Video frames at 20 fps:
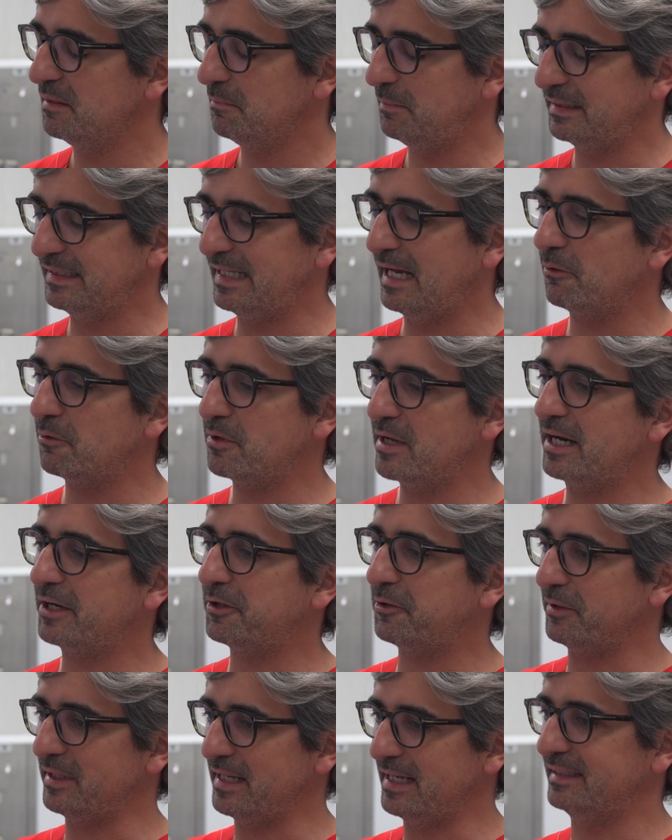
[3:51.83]
But now we are
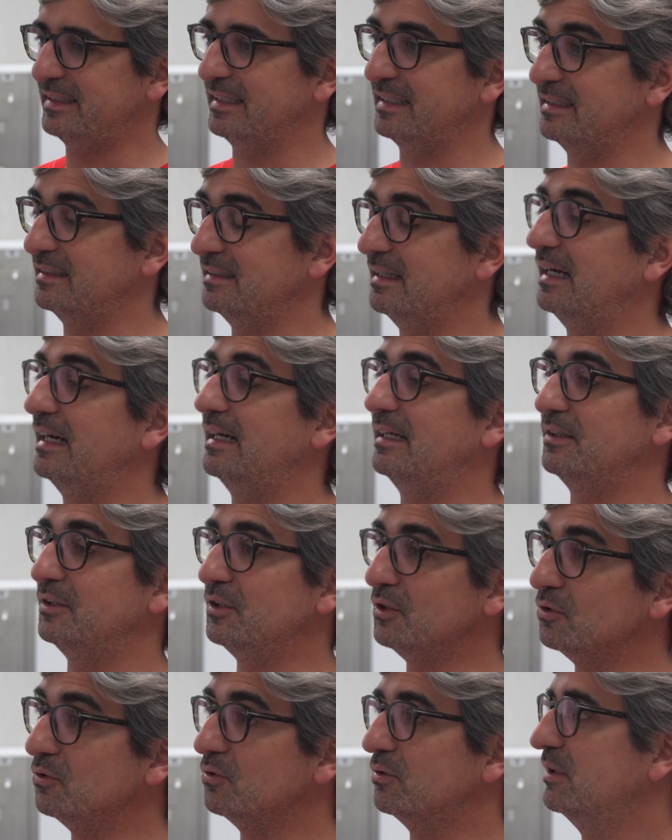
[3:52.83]
creating a
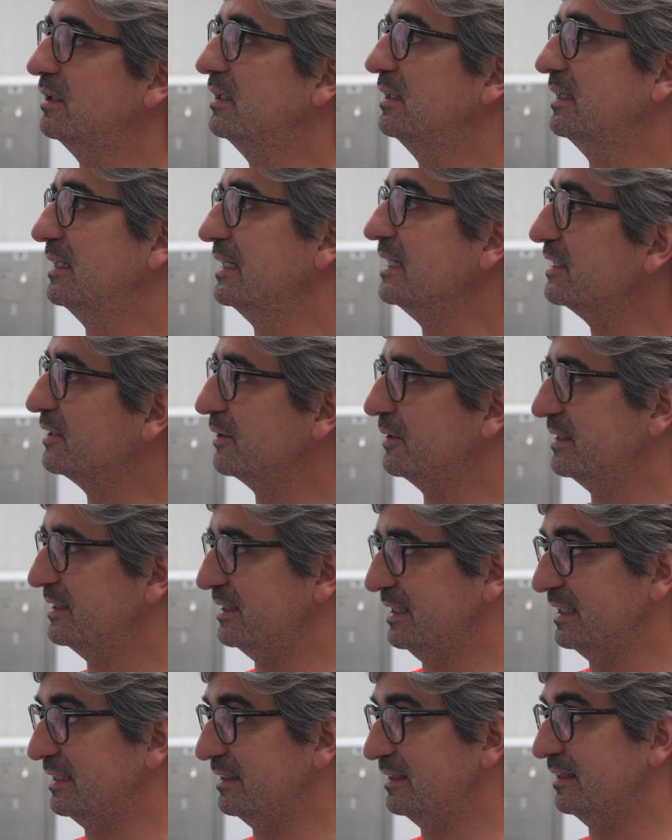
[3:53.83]
new
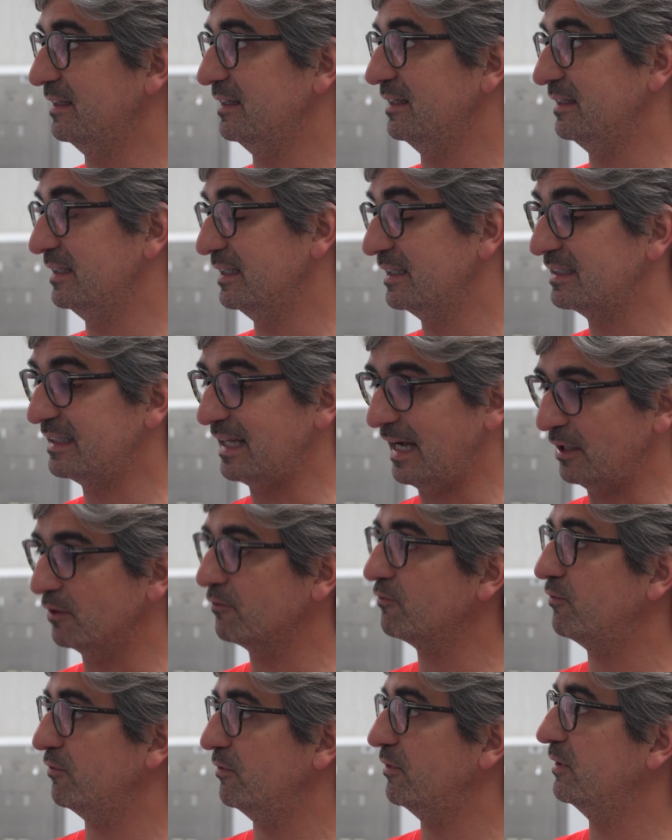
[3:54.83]
interest in this kind
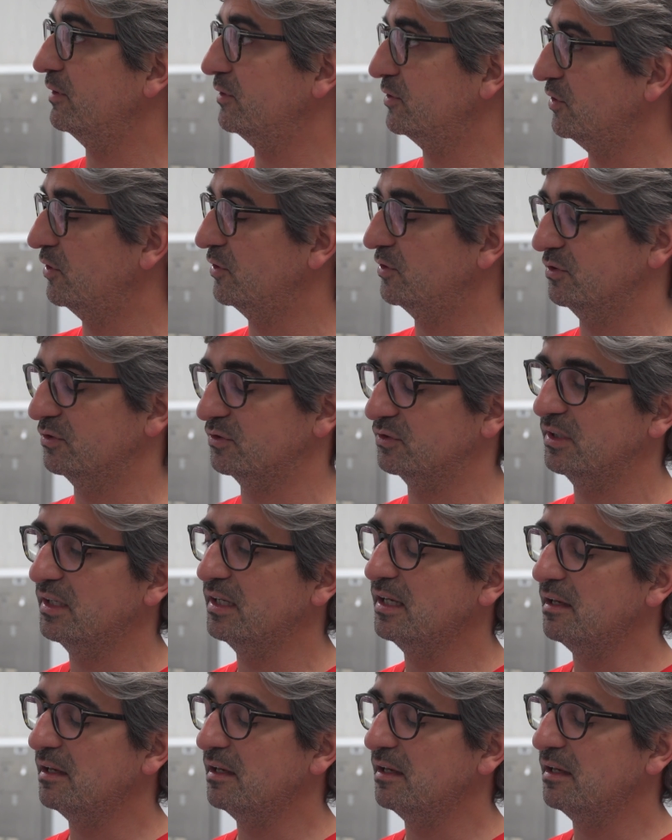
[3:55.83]
of surgeons